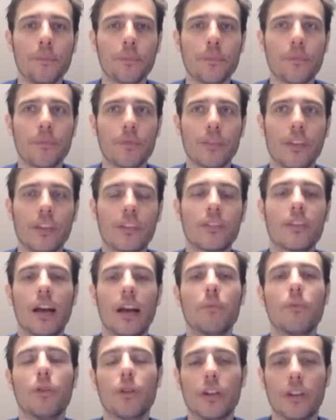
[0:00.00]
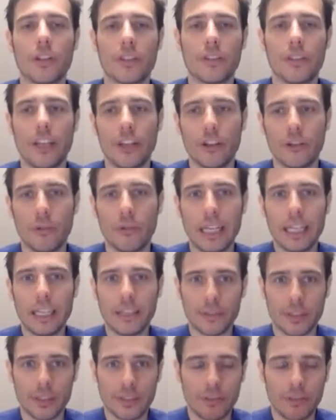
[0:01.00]
the Sun, Moon, and Ascendant really gives
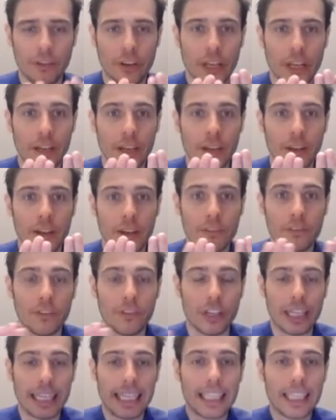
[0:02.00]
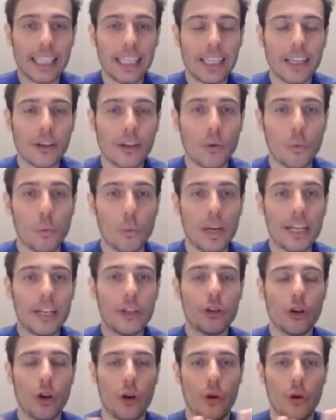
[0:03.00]
us a very, very clear
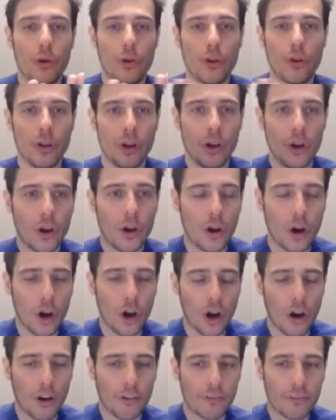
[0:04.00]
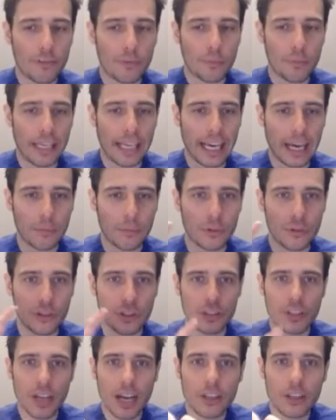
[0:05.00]
window of being able to
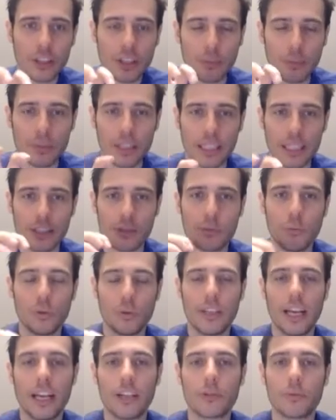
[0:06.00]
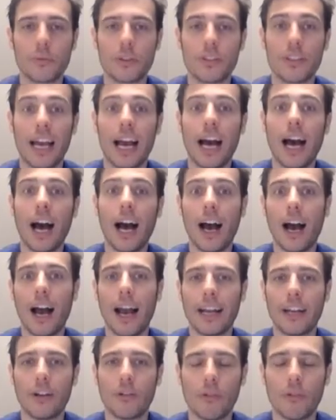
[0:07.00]
touch something that's more tangible and say, ah, I
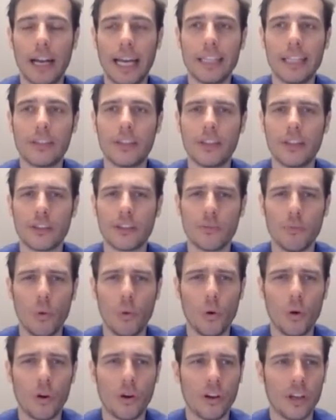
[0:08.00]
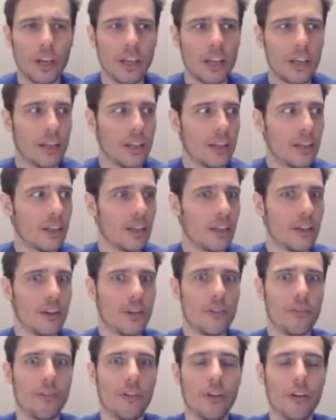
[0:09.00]
can relate to this more
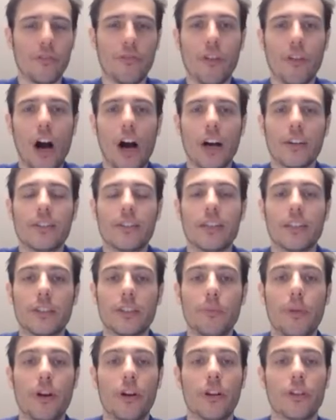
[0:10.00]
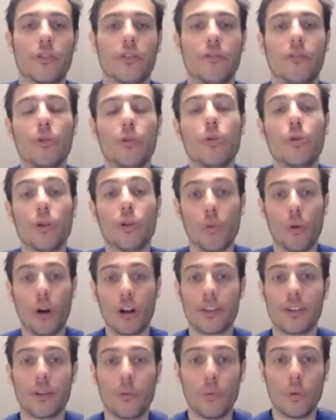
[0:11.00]
very vast experience of who and
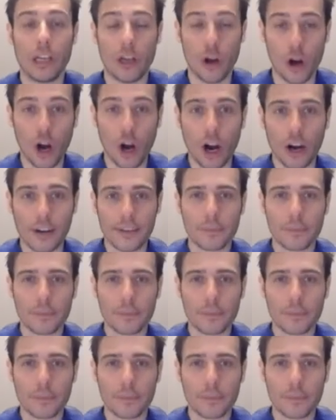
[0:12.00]
what we are.